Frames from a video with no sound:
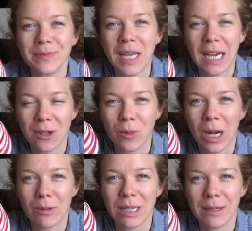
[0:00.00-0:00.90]
I could
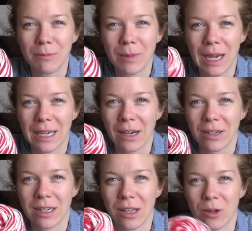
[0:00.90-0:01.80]
probably bang out
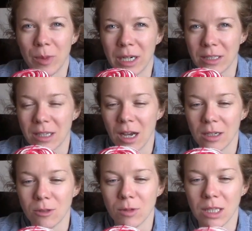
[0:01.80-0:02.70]
another pair of
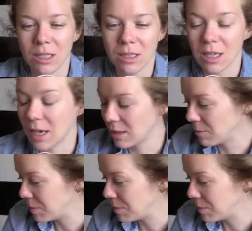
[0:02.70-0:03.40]
socks with this skein.